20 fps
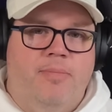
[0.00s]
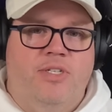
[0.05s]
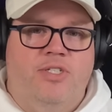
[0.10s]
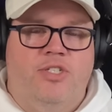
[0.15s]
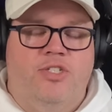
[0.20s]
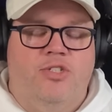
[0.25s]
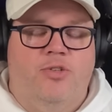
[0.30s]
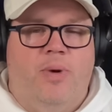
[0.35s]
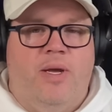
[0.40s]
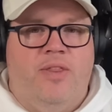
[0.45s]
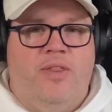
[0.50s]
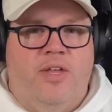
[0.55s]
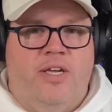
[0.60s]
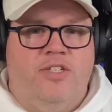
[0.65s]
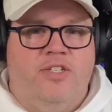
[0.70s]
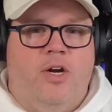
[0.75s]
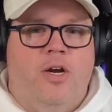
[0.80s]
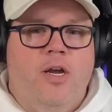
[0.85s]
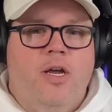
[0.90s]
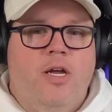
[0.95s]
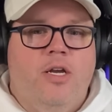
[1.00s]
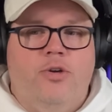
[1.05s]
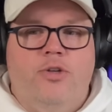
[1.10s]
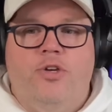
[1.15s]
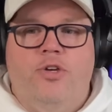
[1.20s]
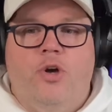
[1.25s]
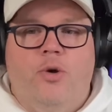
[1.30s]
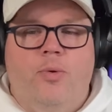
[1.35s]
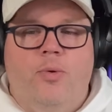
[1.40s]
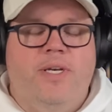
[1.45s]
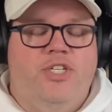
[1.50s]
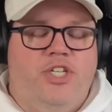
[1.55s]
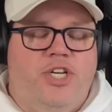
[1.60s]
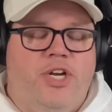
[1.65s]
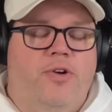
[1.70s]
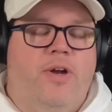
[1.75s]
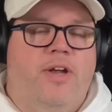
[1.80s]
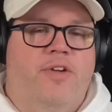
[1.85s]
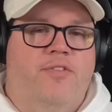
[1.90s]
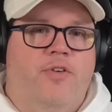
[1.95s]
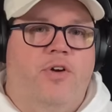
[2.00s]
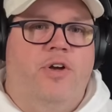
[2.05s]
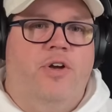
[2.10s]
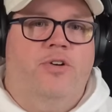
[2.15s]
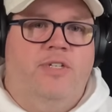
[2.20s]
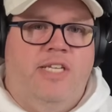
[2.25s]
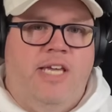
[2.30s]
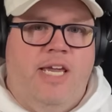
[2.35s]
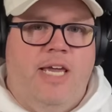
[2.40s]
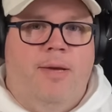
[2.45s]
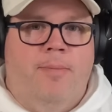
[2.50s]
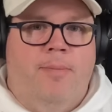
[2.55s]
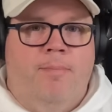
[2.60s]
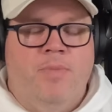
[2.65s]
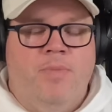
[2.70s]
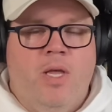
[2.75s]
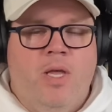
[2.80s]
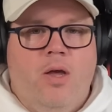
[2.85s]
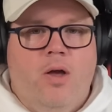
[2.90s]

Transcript: This is the way things are. No, you go in cheering for your team.